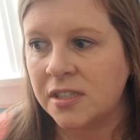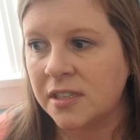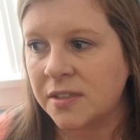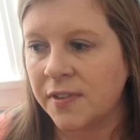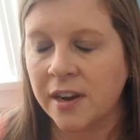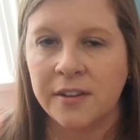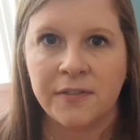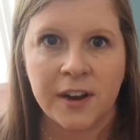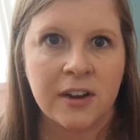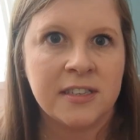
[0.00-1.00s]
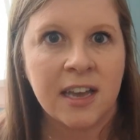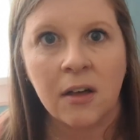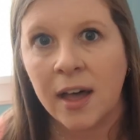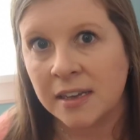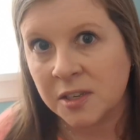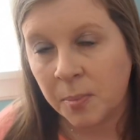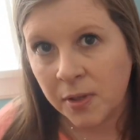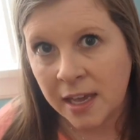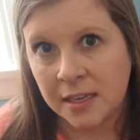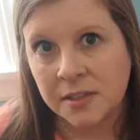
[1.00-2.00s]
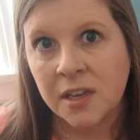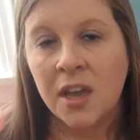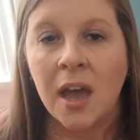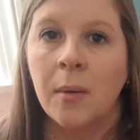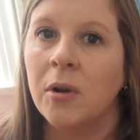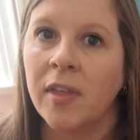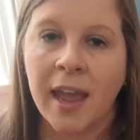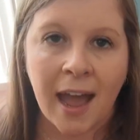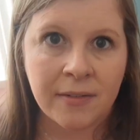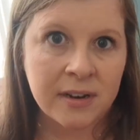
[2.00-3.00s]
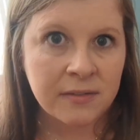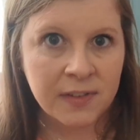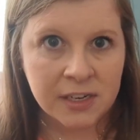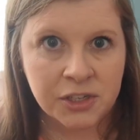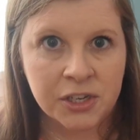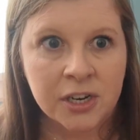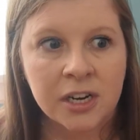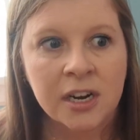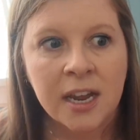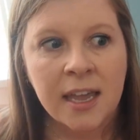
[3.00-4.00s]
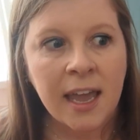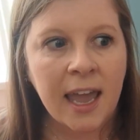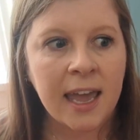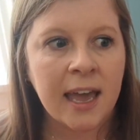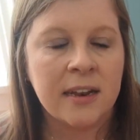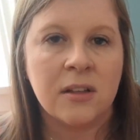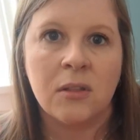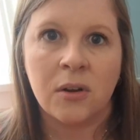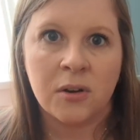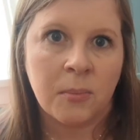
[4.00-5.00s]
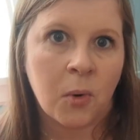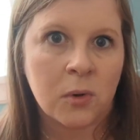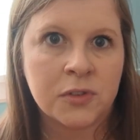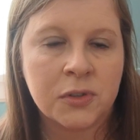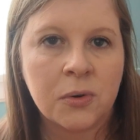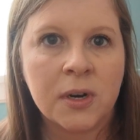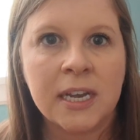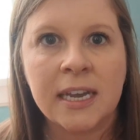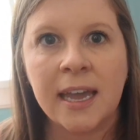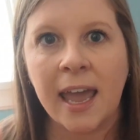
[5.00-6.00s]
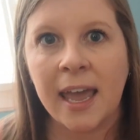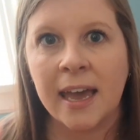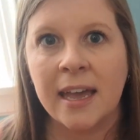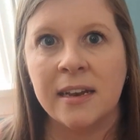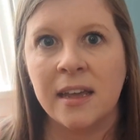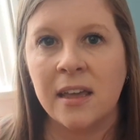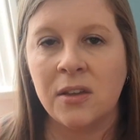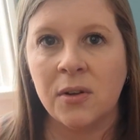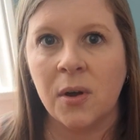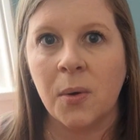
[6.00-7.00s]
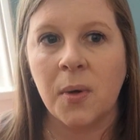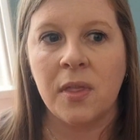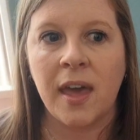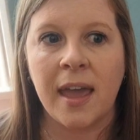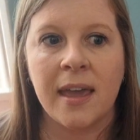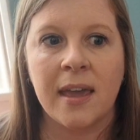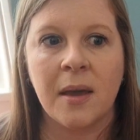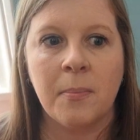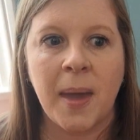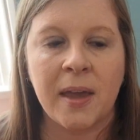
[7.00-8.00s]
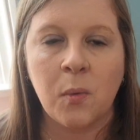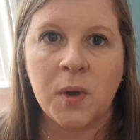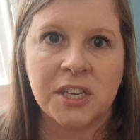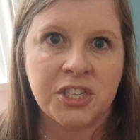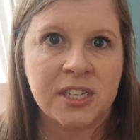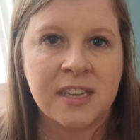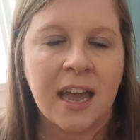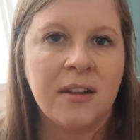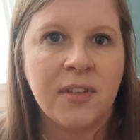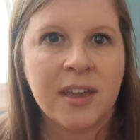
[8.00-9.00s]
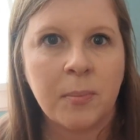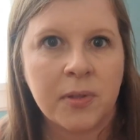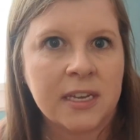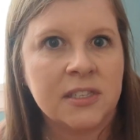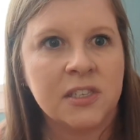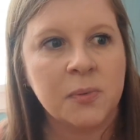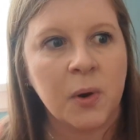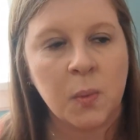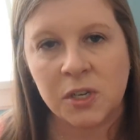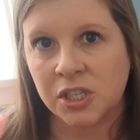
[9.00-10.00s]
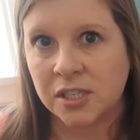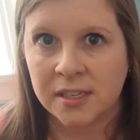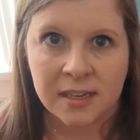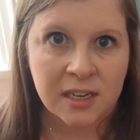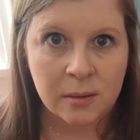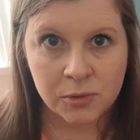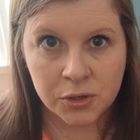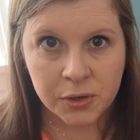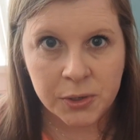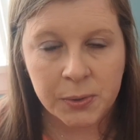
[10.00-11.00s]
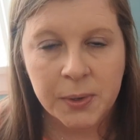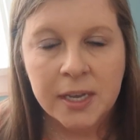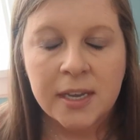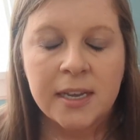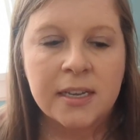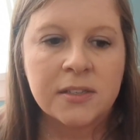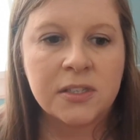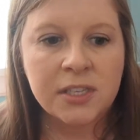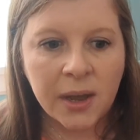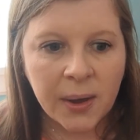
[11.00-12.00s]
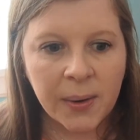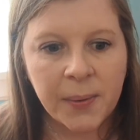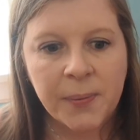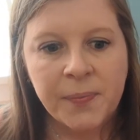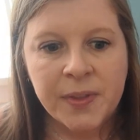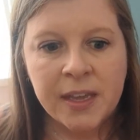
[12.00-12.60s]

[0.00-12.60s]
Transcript: this very fairy tale-esque place where they have an adventure and learn a moral story, and they make it's kind of like a places where wishes can come true. So